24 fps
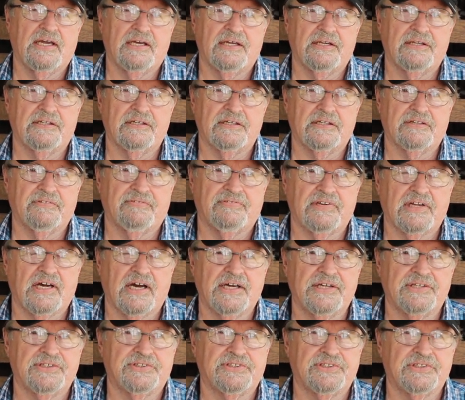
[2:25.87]
and
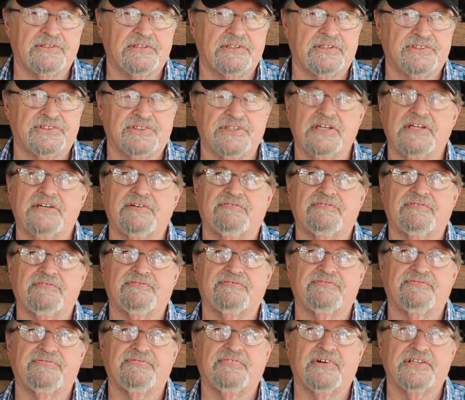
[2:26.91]
the Sun
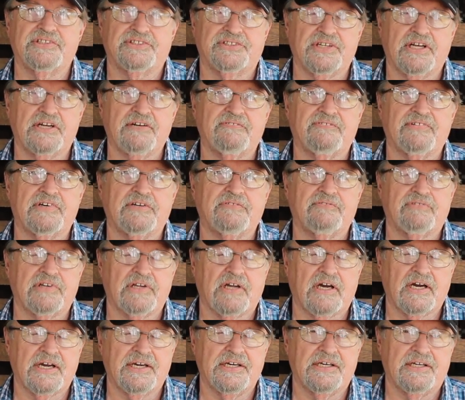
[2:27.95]
and Fun
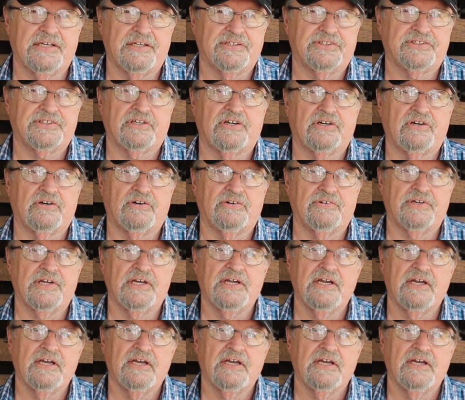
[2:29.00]
Fly-In, it's called,